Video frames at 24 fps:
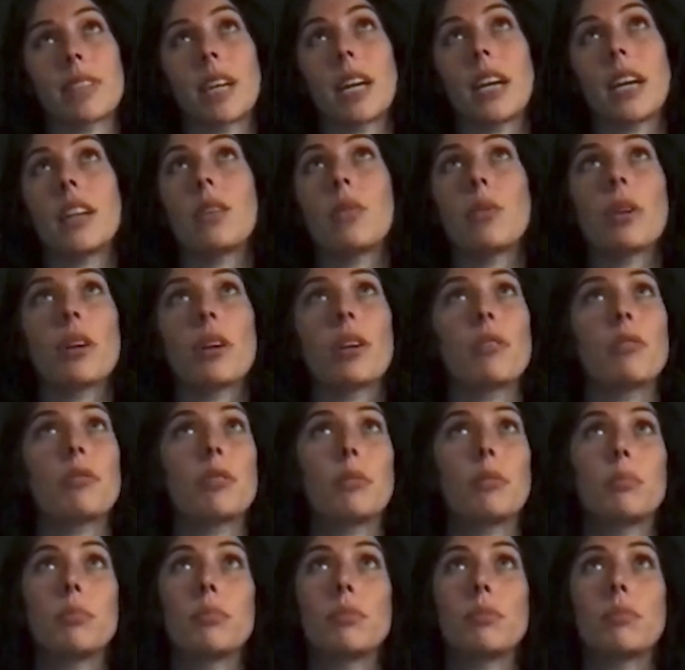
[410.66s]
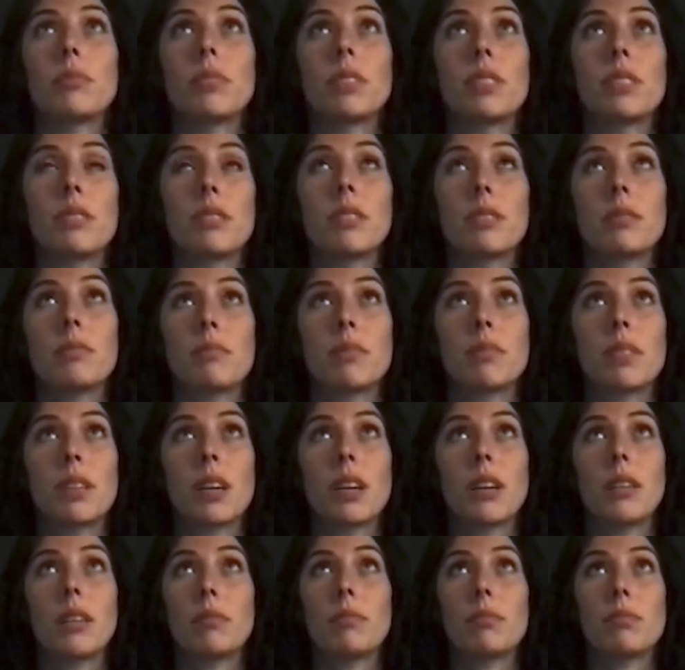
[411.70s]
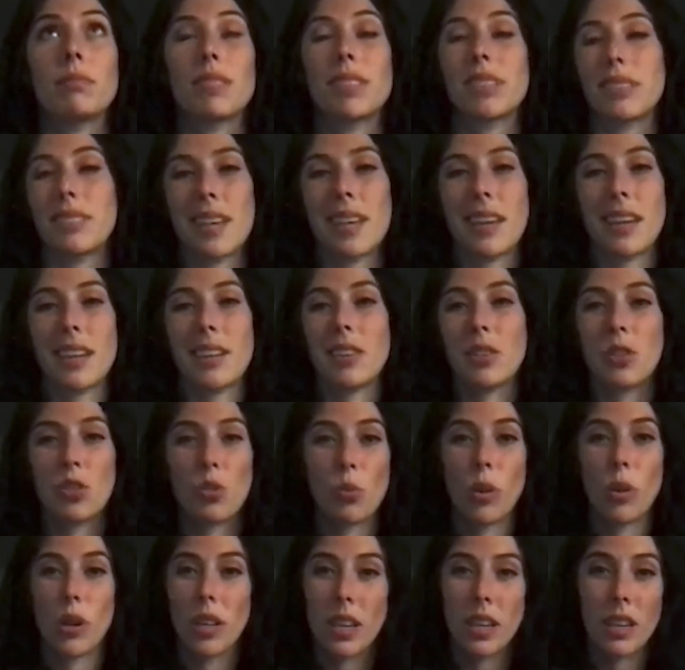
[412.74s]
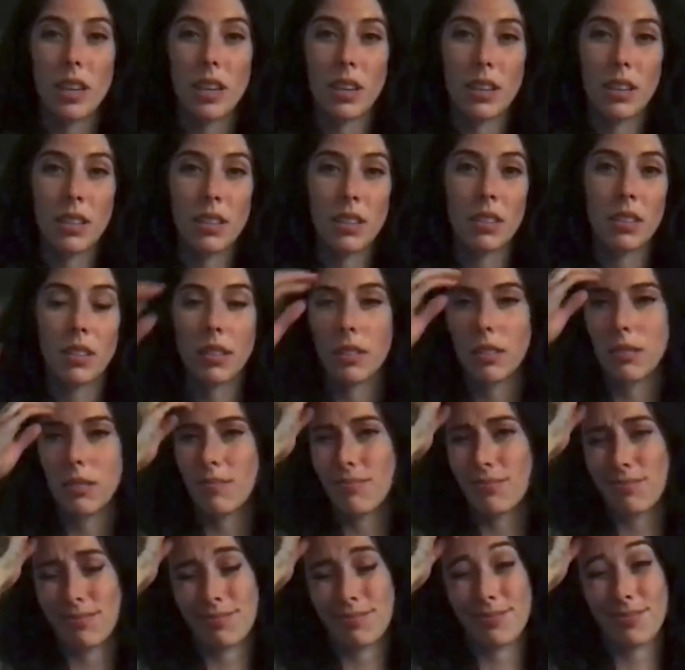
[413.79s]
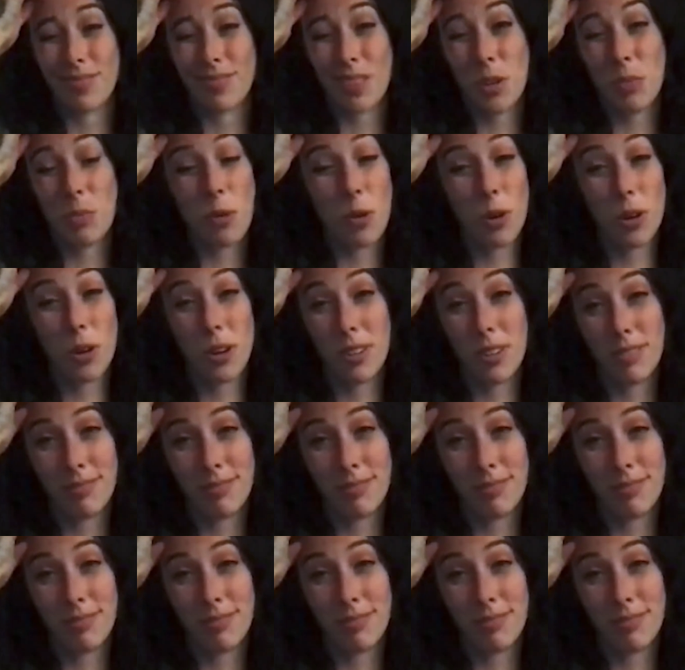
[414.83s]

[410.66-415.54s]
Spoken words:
anywhere from like 10 to 20 or more.